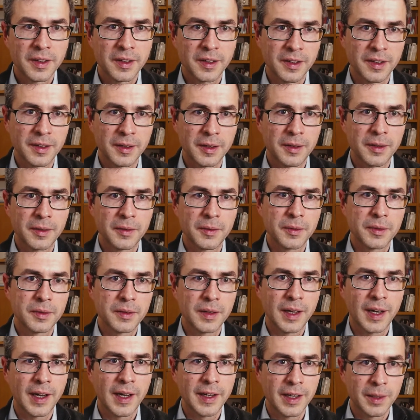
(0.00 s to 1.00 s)
a
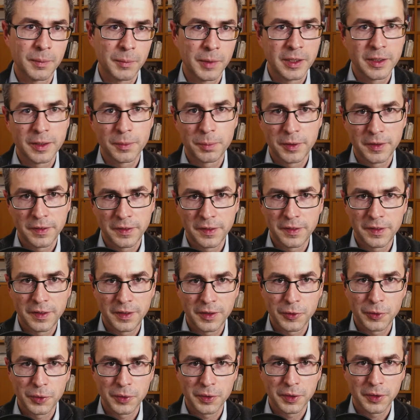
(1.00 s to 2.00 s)
higher
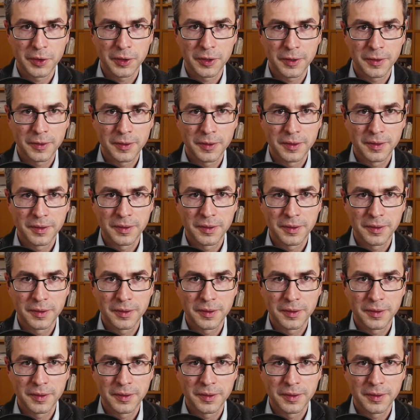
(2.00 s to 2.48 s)
multiplicity could occur.